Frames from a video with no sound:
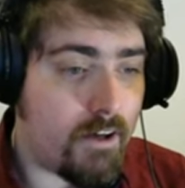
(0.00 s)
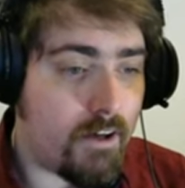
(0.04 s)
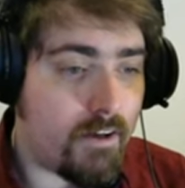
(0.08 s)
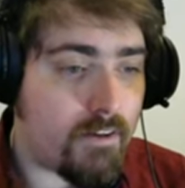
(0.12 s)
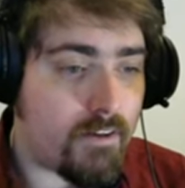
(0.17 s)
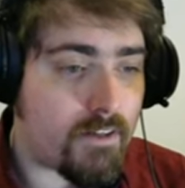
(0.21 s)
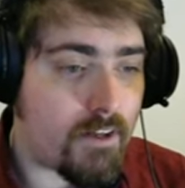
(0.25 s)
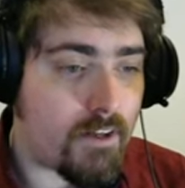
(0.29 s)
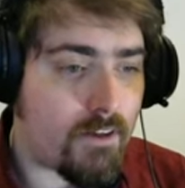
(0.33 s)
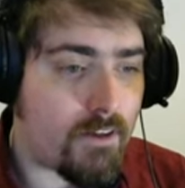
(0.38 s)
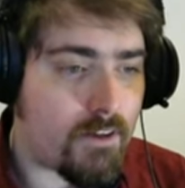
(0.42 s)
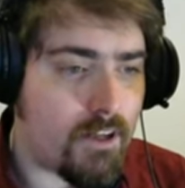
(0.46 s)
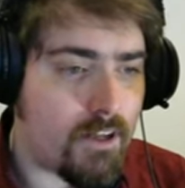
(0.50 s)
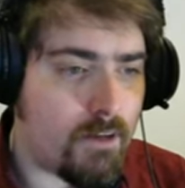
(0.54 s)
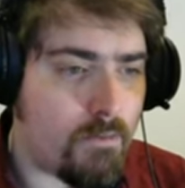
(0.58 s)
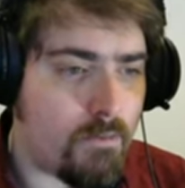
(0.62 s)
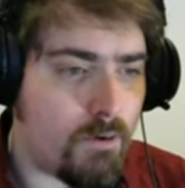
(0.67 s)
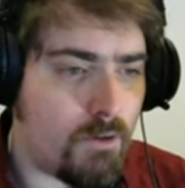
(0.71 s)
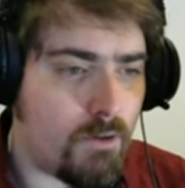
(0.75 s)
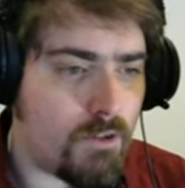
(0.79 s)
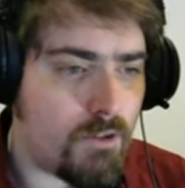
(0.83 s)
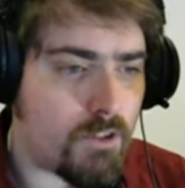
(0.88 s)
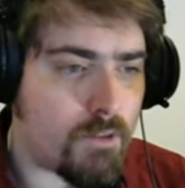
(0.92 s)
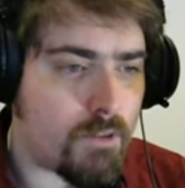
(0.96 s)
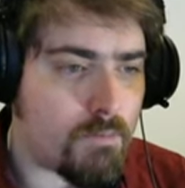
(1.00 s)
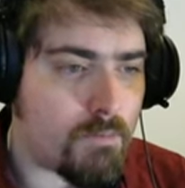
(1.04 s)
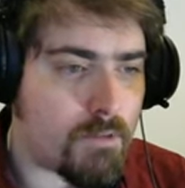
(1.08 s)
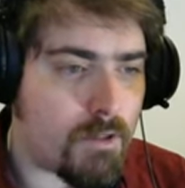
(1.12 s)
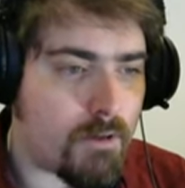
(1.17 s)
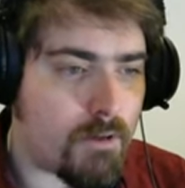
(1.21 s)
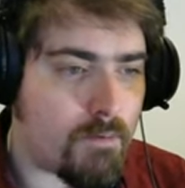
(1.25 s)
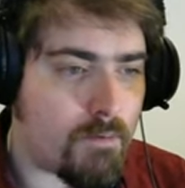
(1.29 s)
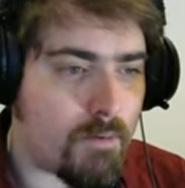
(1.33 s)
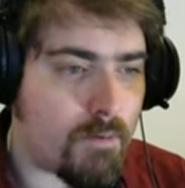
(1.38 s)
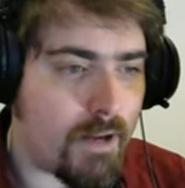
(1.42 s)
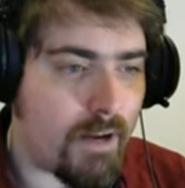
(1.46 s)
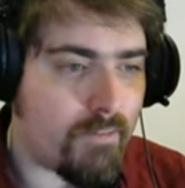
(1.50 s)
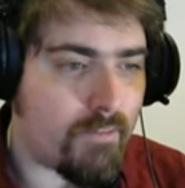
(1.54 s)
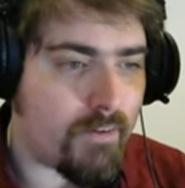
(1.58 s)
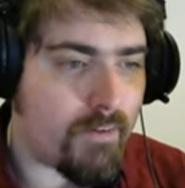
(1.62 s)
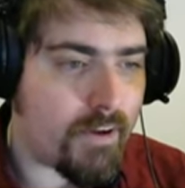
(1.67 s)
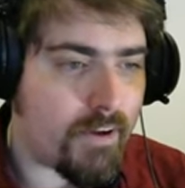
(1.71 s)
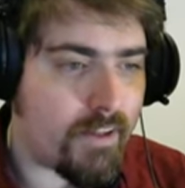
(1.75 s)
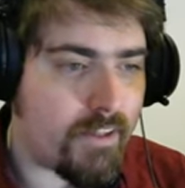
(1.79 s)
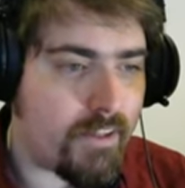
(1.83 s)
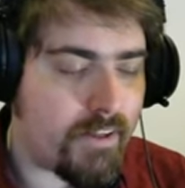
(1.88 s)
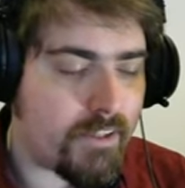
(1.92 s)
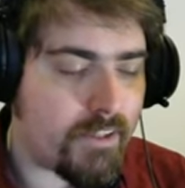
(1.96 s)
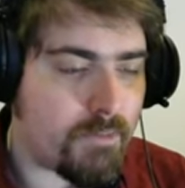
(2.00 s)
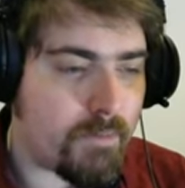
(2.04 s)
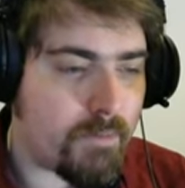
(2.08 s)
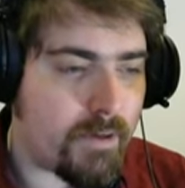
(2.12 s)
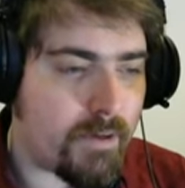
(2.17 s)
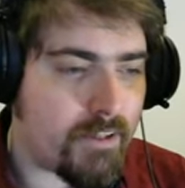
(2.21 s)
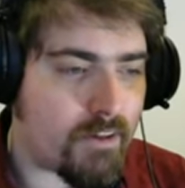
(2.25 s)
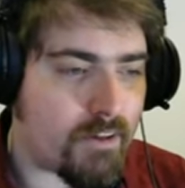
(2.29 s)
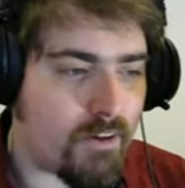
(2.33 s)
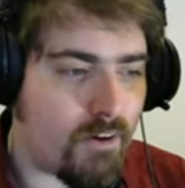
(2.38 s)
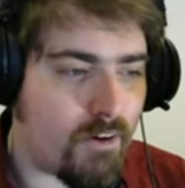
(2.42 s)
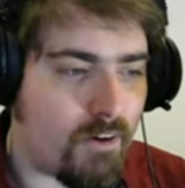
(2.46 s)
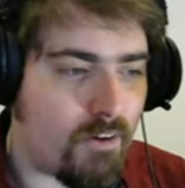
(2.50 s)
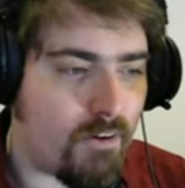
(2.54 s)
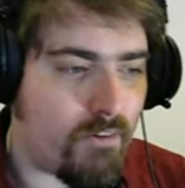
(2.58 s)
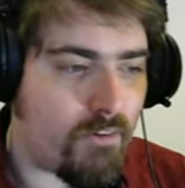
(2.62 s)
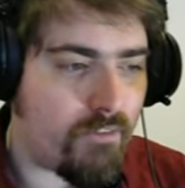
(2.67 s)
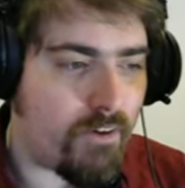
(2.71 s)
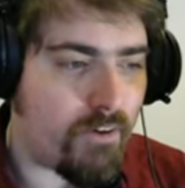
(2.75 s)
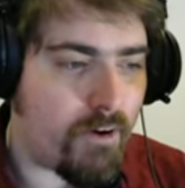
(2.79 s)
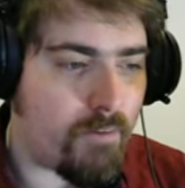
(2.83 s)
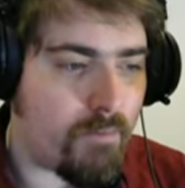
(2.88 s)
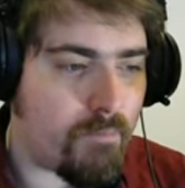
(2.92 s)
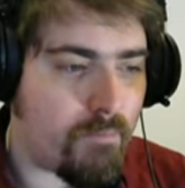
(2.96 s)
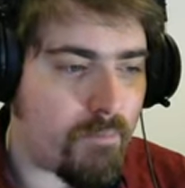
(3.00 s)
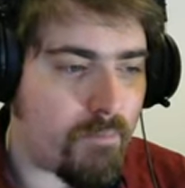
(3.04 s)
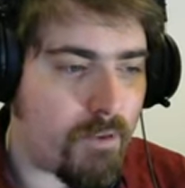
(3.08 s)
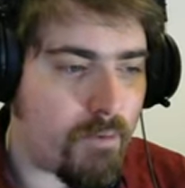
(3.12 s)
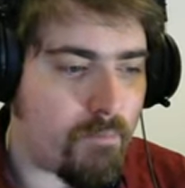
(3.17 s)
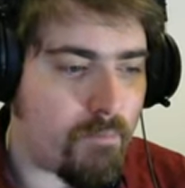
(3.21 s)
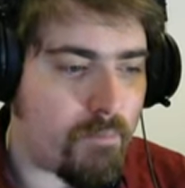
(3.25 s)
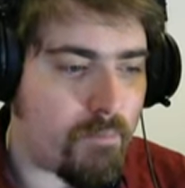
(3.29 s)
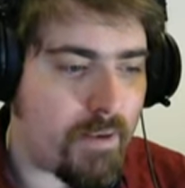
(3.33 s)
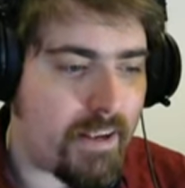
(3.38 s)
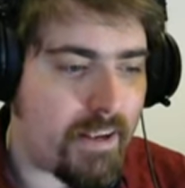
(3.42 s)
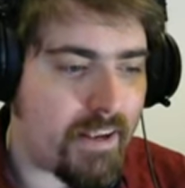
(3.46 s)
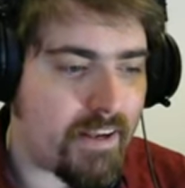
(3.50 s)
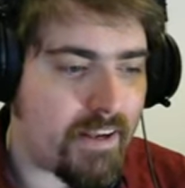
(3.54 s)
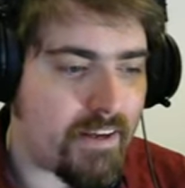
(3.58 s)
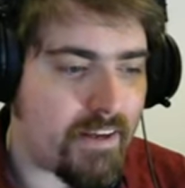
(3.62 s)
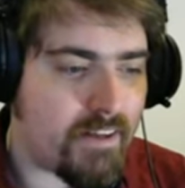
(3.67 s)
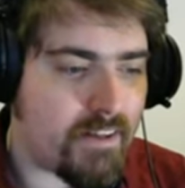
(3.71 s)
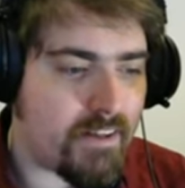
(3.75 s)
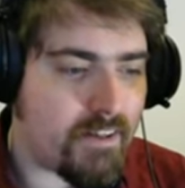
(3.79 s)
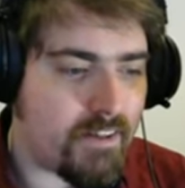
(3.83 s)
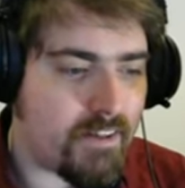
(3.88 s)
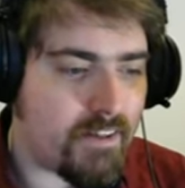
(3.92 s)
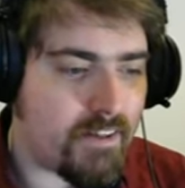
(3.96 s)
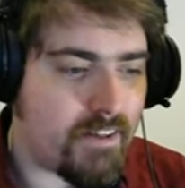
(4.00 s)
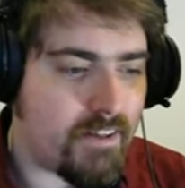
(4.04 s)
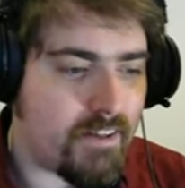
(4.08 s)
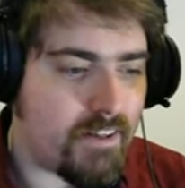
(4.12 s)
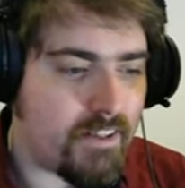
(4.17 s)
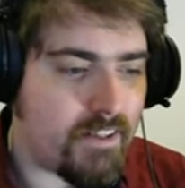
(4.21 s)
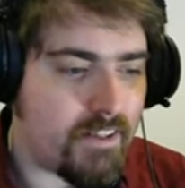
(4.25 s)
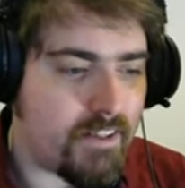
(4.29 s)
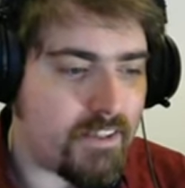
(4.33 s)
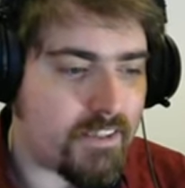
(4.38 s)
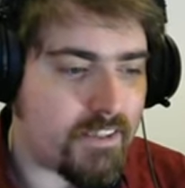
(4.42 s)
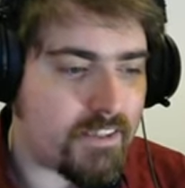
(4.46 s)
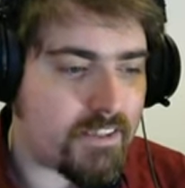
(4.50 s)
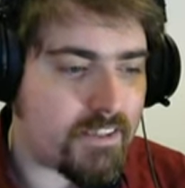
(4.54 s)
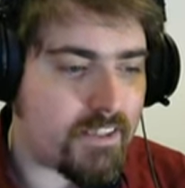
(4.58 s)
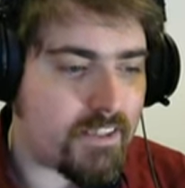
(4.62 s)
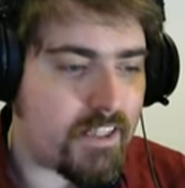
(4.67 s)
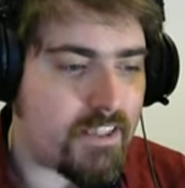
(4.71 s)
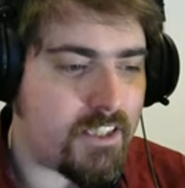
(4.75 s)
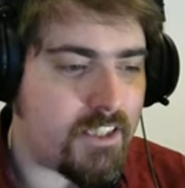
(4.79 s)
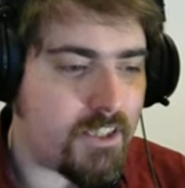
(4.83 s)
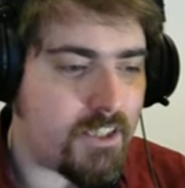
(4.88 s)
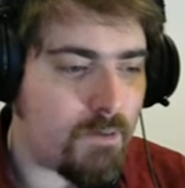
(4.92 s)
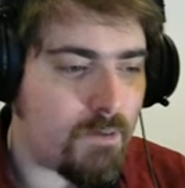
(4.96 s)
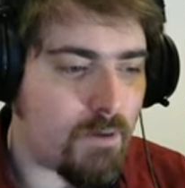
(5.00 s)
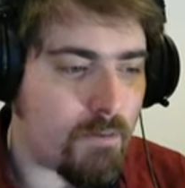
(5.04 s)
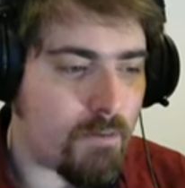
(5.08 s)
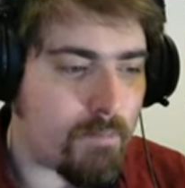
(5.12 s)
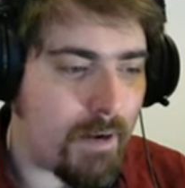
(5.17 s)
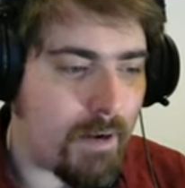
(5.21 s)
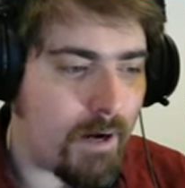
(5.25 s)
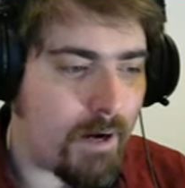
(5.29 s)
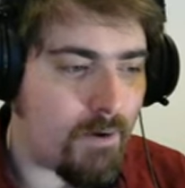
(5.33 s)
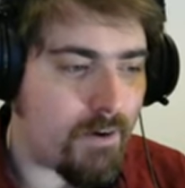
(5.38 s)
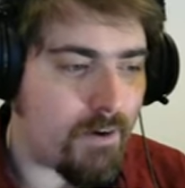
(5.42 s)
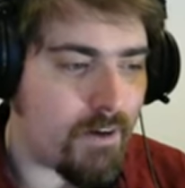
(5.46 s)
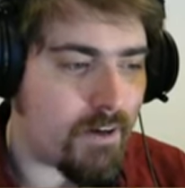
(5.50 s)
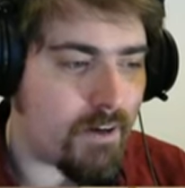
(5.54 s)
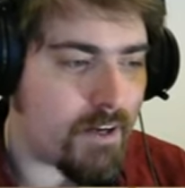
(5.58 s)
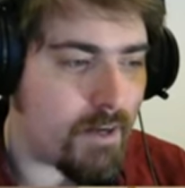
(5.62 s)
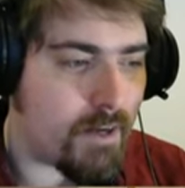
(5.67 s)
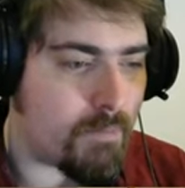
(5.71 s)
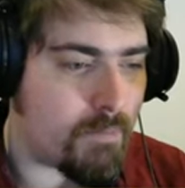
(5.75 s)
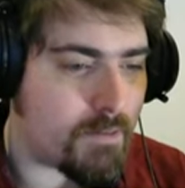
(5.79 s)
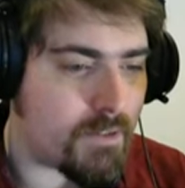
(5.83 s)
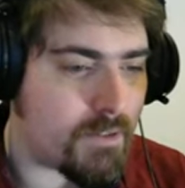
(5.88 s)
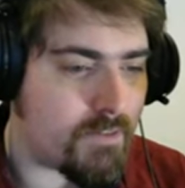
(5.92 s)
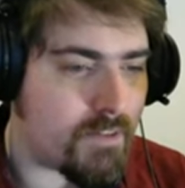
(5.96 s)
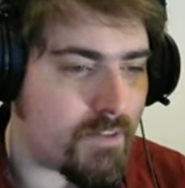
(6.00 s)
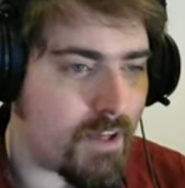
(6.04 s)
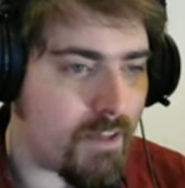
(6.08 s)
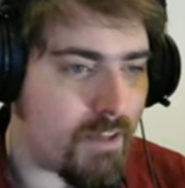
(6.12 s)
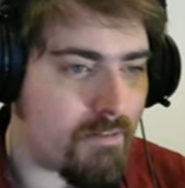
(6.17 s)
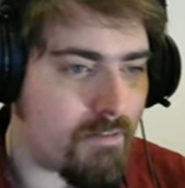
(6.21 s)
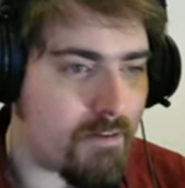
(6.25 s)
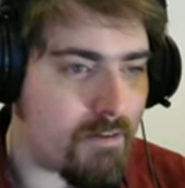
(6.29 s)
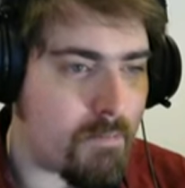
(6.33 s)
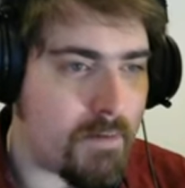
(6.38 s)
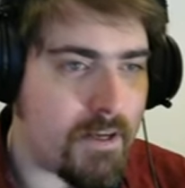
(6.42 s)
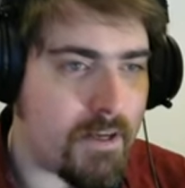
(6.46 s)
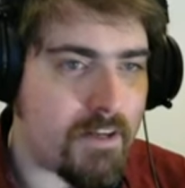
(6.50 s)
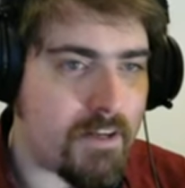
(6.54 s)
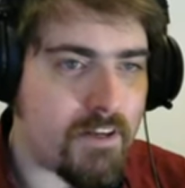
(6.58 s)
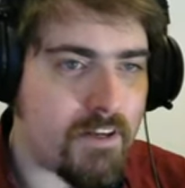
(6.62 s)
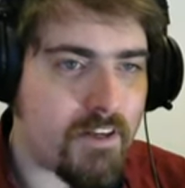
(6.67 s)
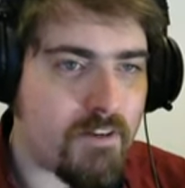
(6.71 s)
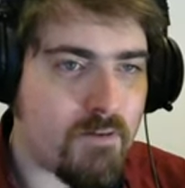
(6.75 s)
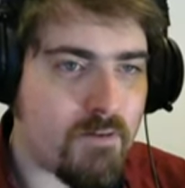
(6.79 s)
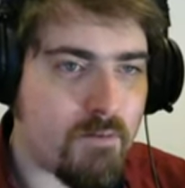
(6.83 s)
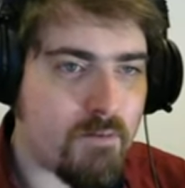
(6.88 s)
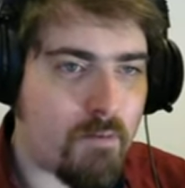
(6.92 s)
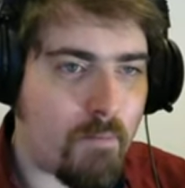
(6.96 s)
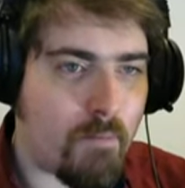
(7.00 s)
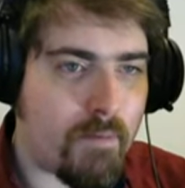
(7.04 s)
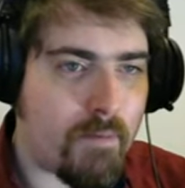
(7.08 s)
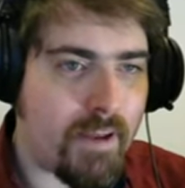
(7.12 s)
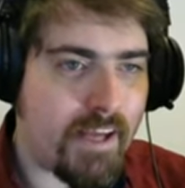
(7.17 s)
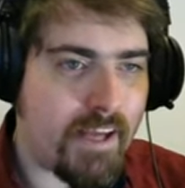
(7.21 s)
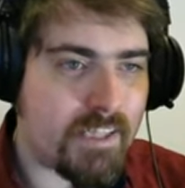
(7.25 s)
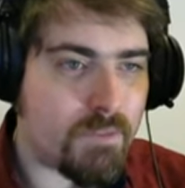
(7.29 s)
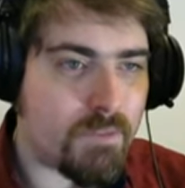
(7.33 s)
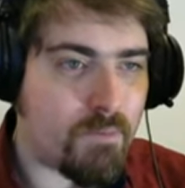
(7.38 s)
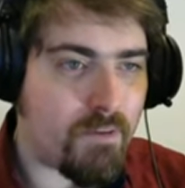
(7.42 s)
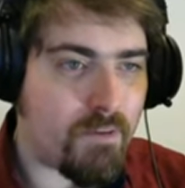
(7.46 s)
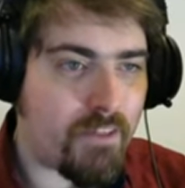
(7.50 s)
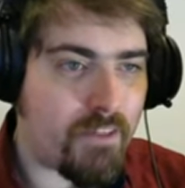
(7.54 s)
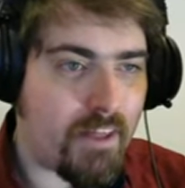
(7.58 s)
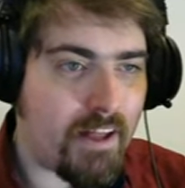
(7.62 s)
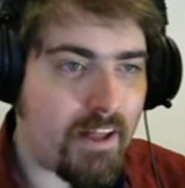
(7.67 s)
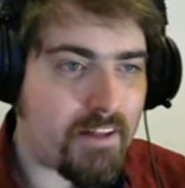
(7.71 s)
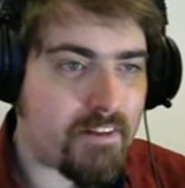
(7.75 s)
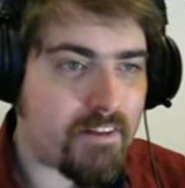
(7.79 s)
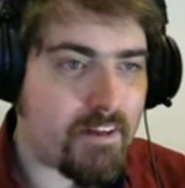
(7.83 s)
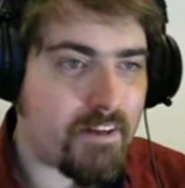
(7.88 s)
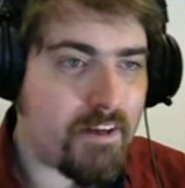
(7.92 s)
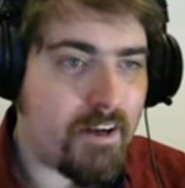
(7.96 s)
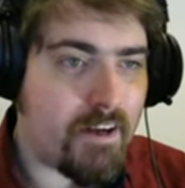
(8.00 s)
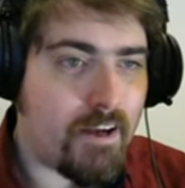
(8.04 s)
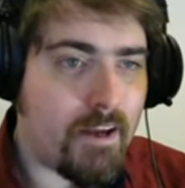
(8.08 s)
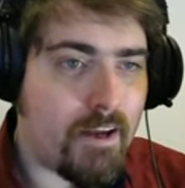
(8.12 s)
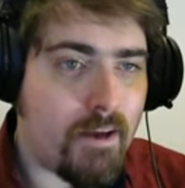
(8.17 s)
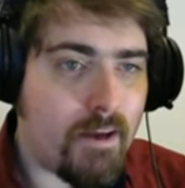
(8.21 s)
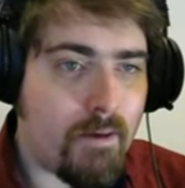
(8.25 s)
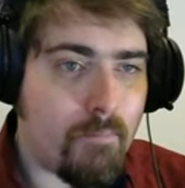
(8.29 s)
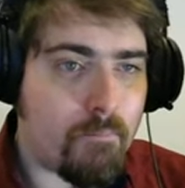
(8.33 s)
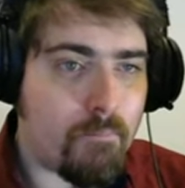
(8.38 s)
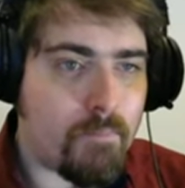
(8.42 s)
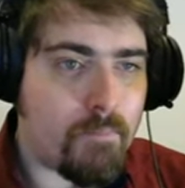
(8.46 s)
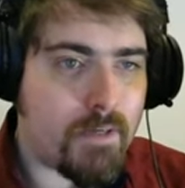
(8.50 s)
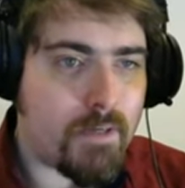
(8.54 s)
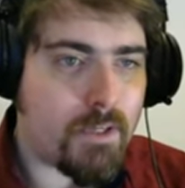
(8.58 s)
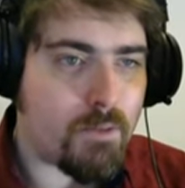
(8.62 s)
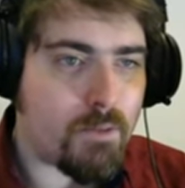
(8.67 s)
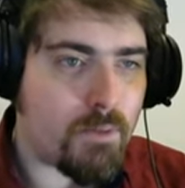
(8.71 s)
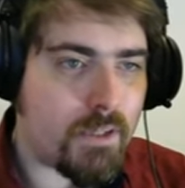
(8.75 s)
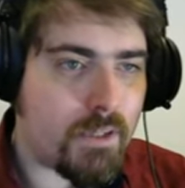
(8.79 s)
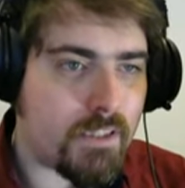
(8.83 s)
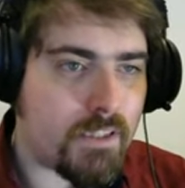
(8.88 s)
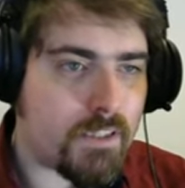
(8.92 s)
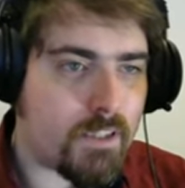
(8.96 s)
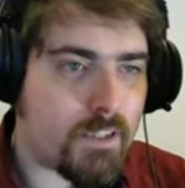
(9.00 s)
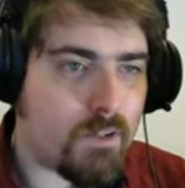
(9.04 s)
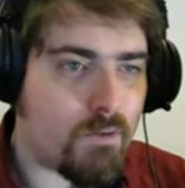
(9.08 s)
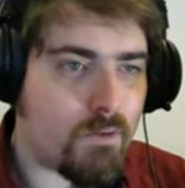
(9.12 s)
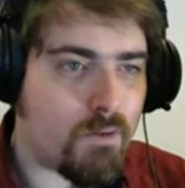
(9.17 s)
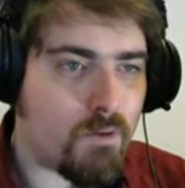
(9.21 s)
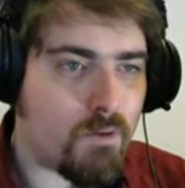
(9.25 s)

South Team, all of them seem to be having a little bit of um, being stingy with power. A couple of T three pigeons would probably help with that. Meanwhile, though,